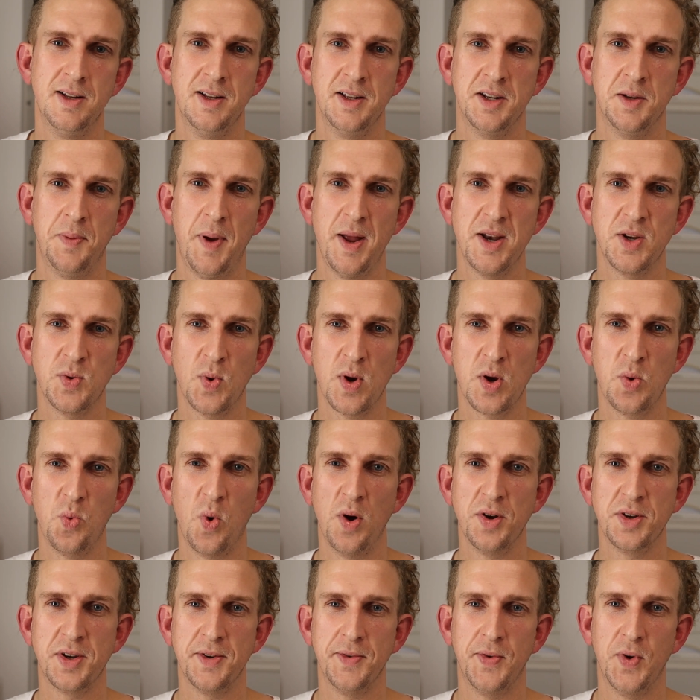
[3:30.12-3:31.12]
depends what you
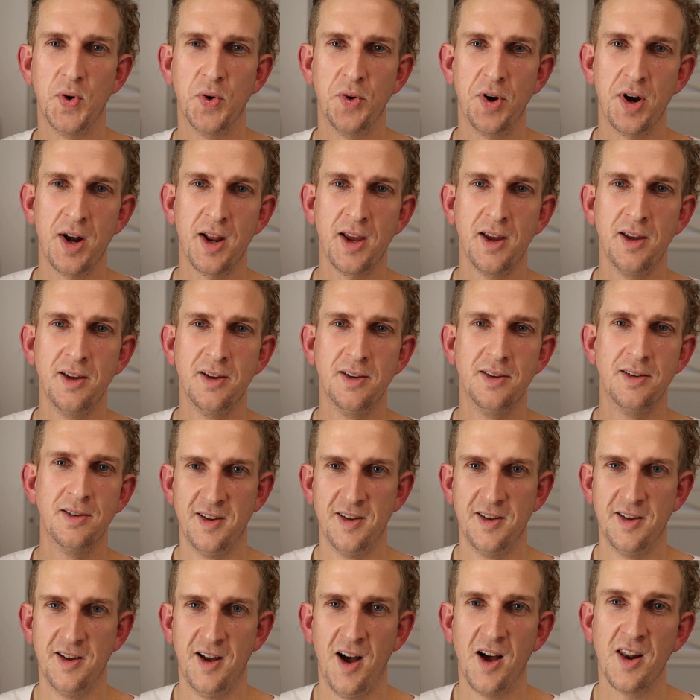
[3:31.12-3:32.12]
want it for really.
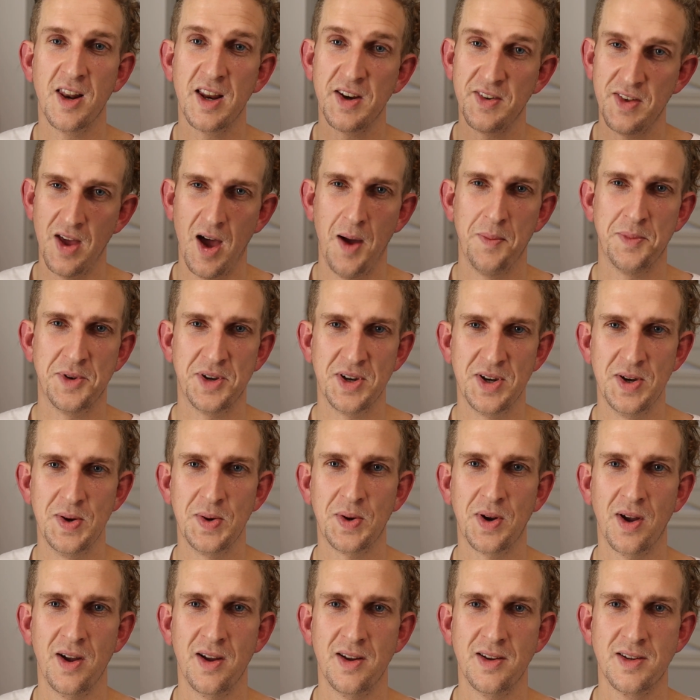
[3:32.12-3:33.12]
I'll leave it up to you
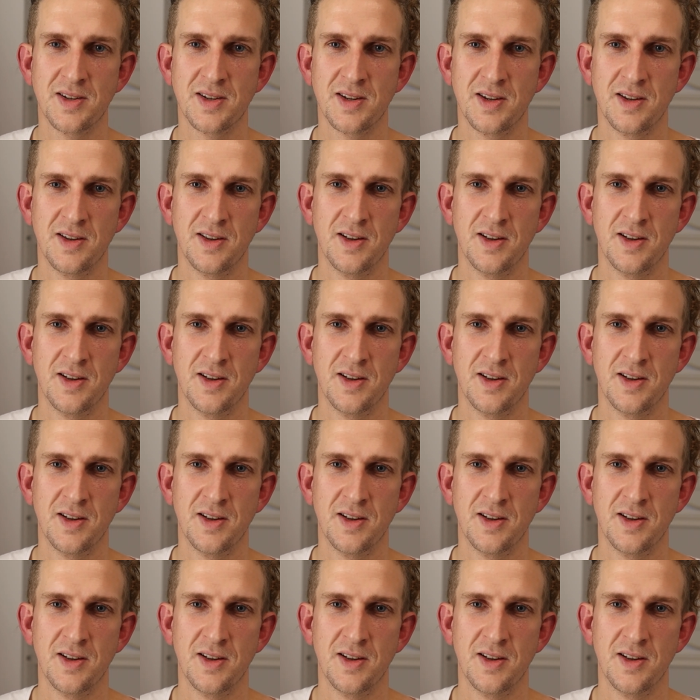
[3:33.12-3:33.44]
guys.